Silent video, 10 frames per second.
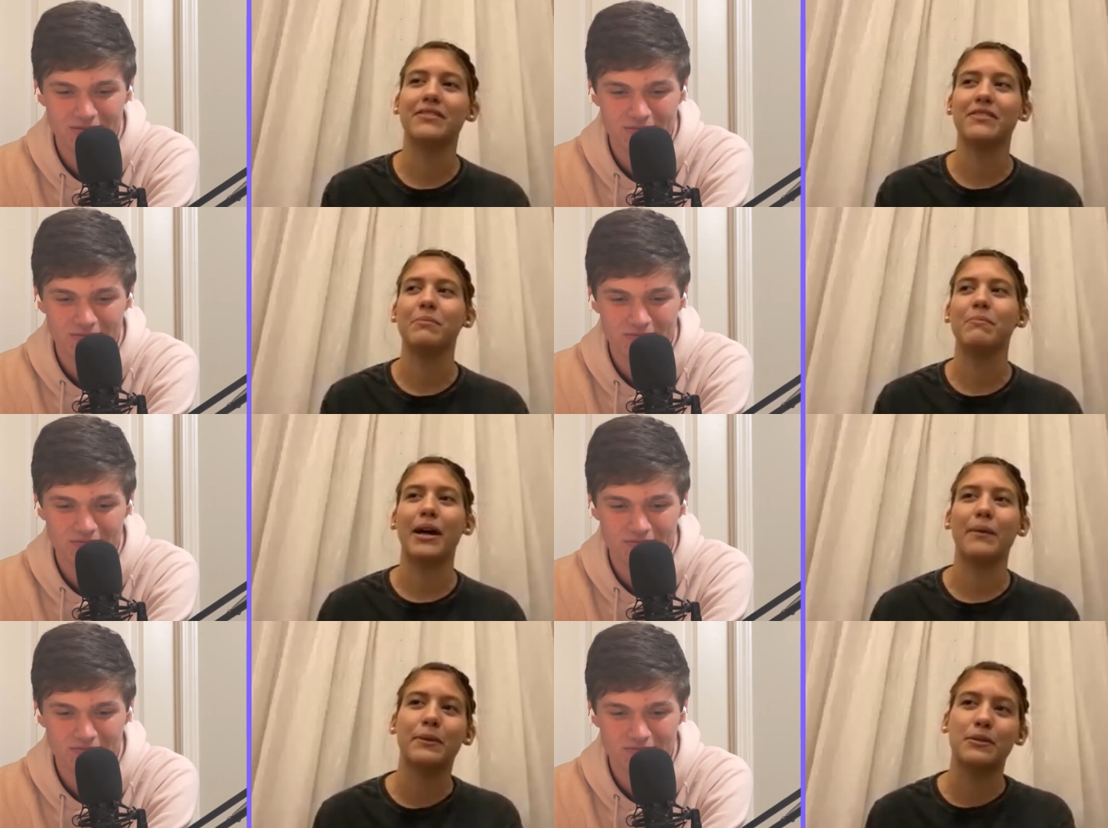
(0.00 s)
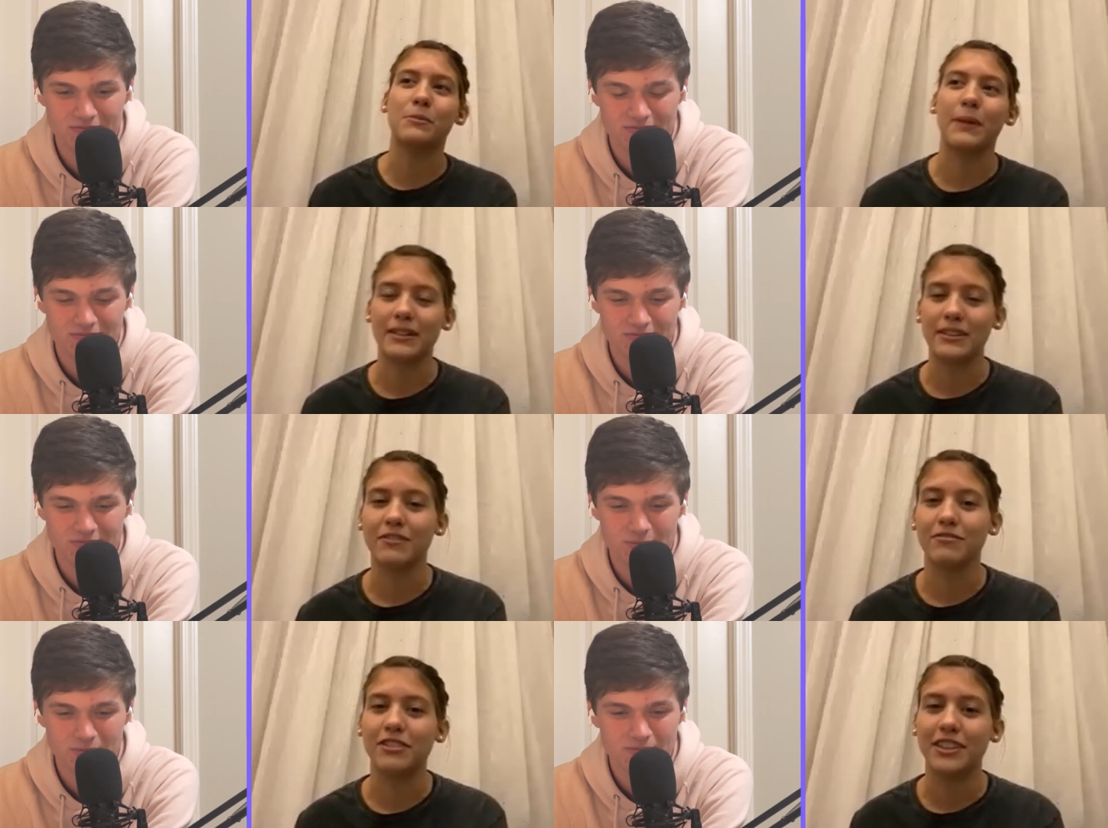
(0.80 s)
Speaker 1: giving my perspective
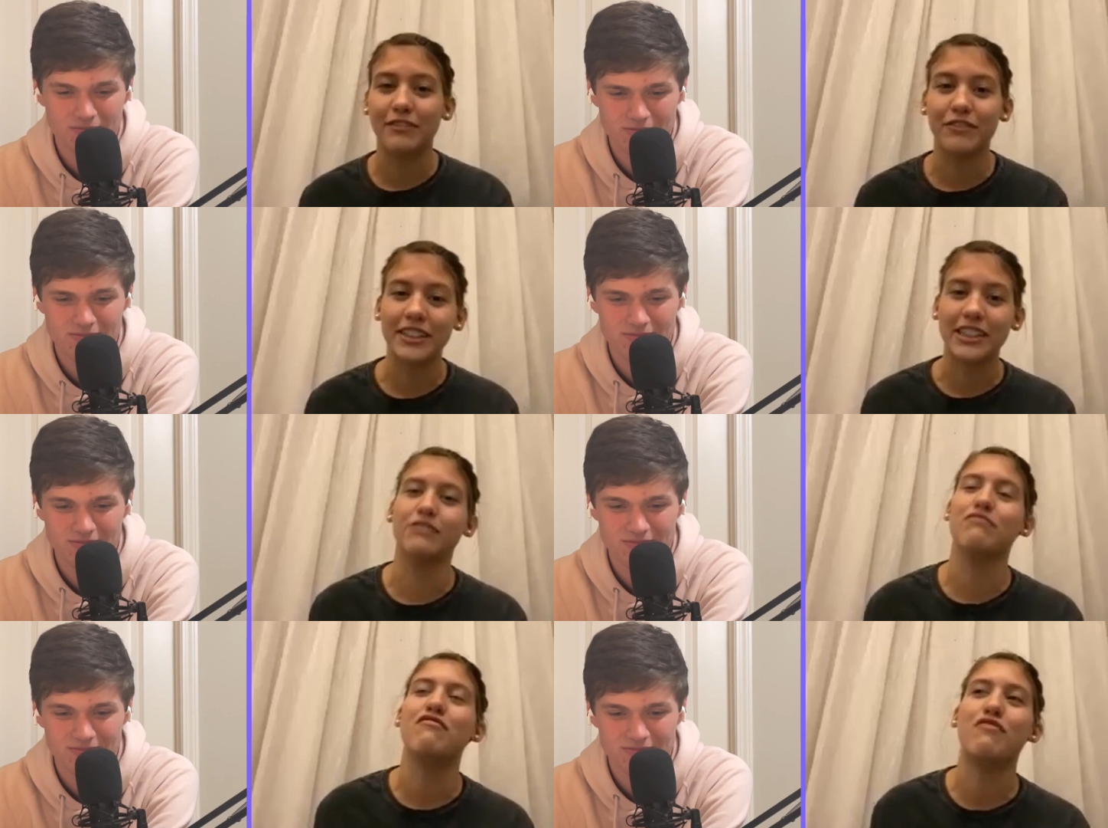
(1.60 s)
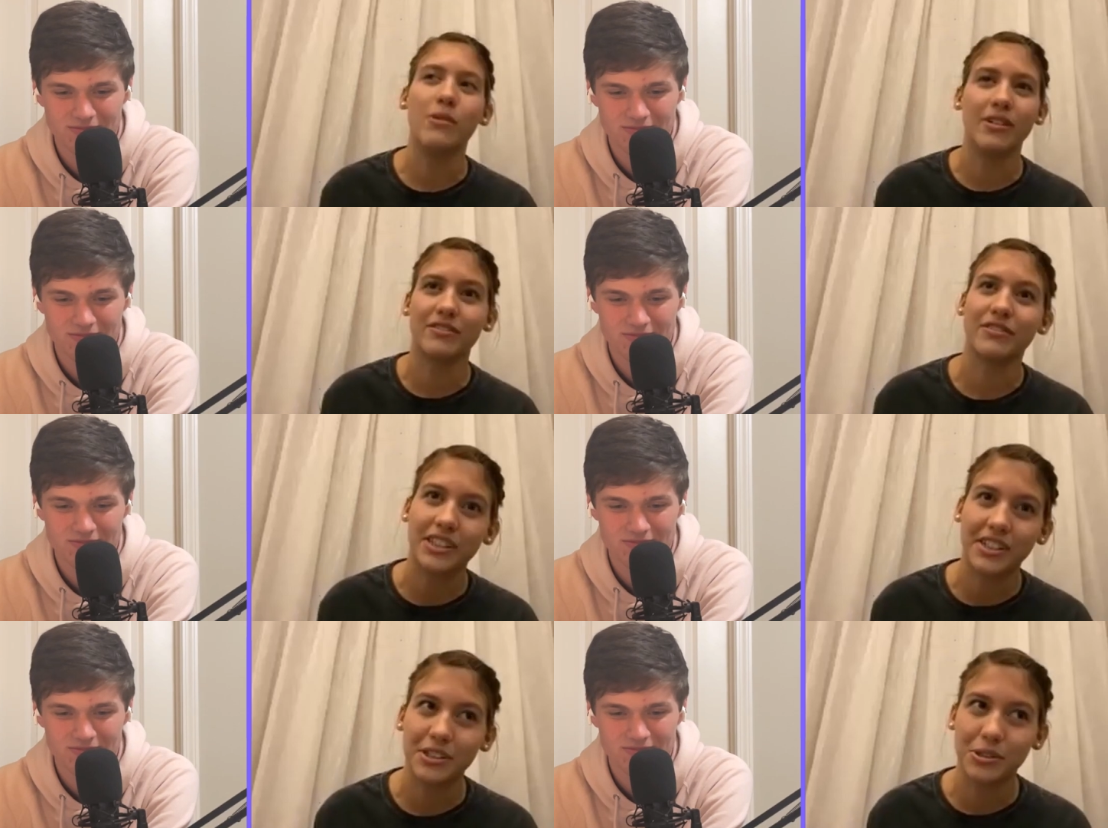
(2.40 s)
living mm-hmm. in four
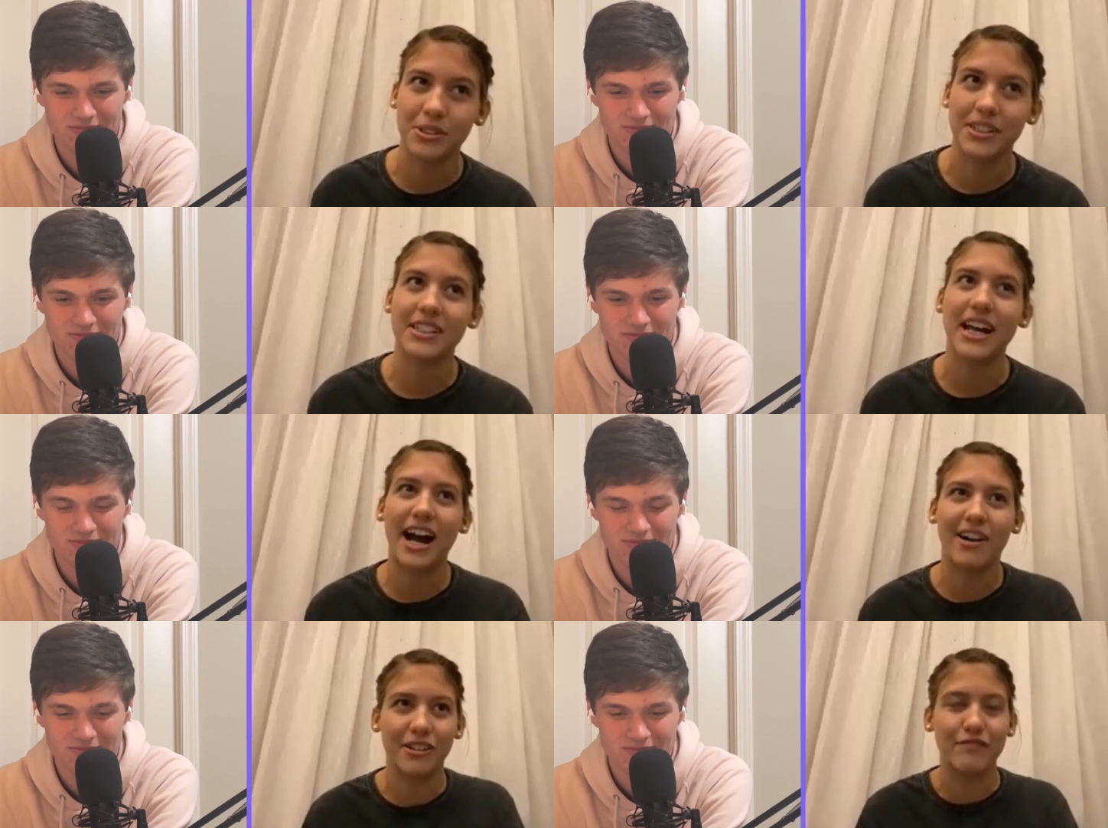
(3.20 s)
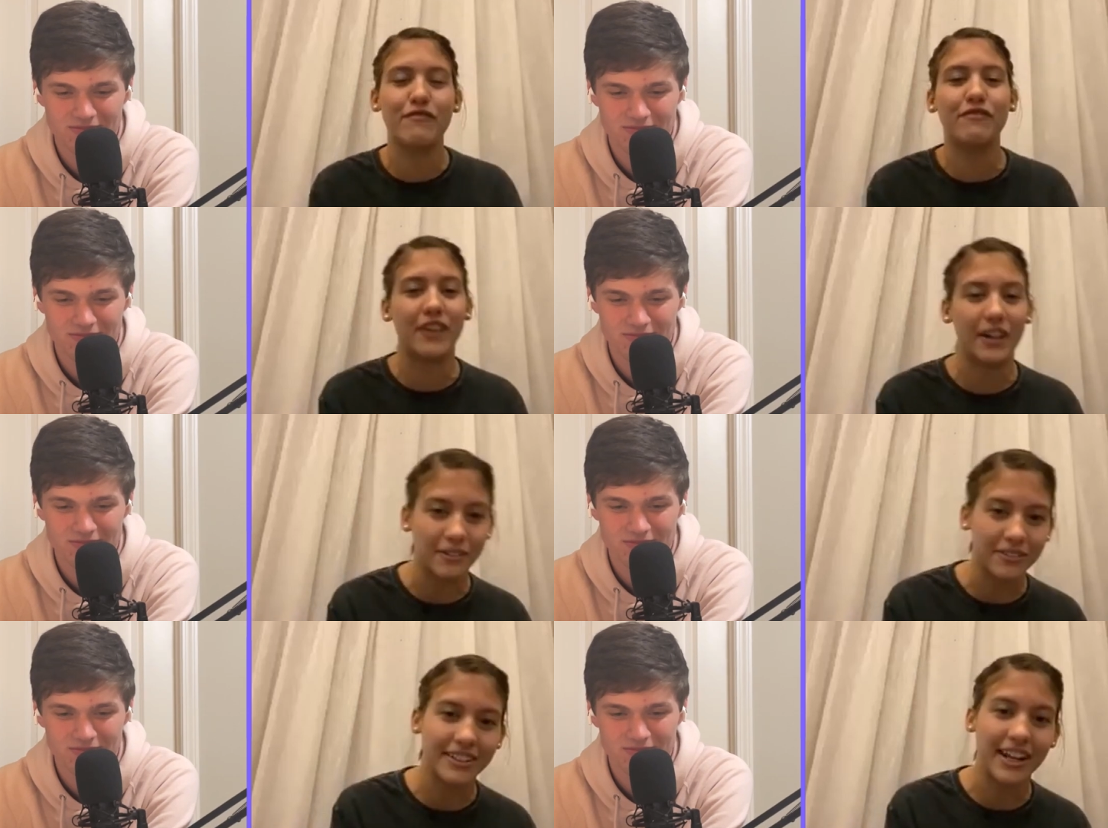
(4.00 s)
countries how it
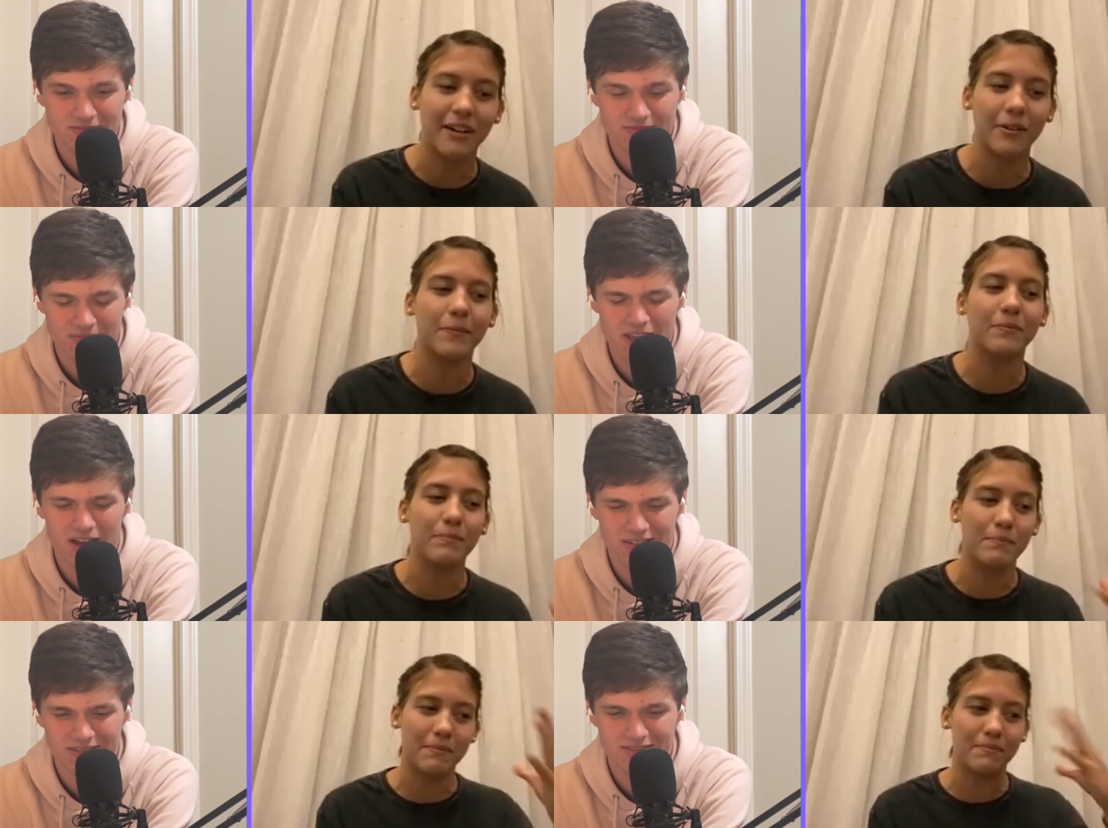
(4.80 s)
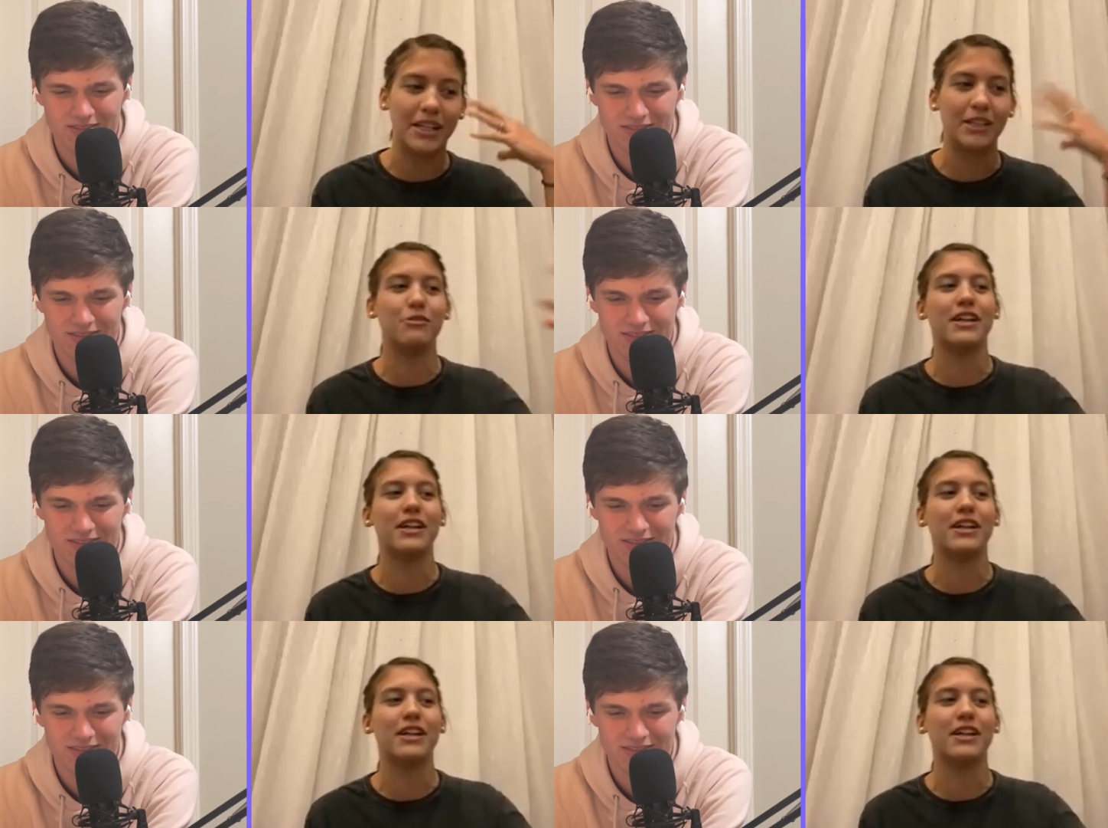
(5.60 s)
felt and how to yeah. make